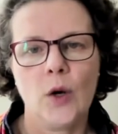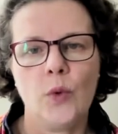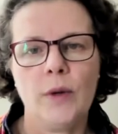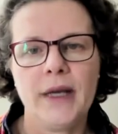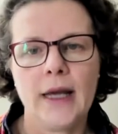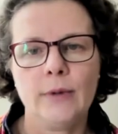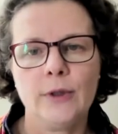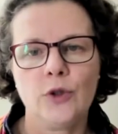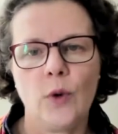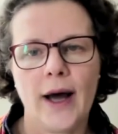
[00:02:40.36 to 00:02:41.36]
will be able
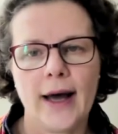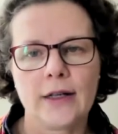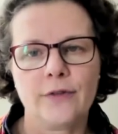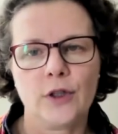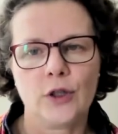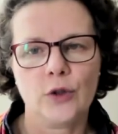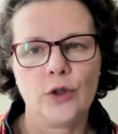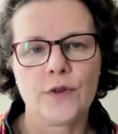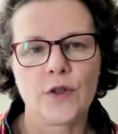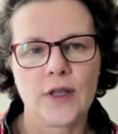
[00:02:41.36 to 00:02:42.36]
to act for the good
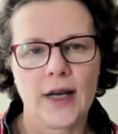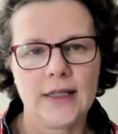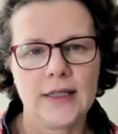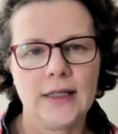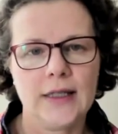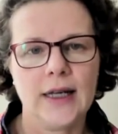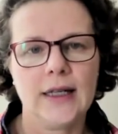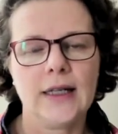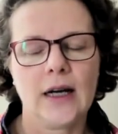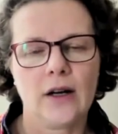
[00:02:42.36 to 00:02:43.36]
of society and
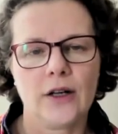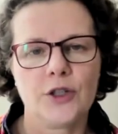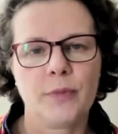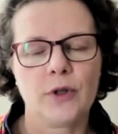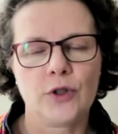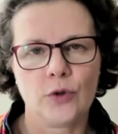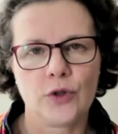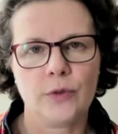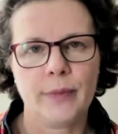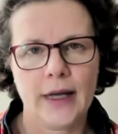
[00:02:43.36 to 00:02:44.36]
encourage
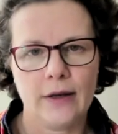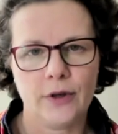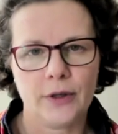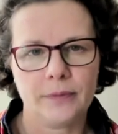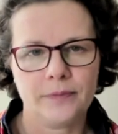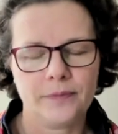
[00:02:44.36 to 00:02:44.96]
pro-social behavior.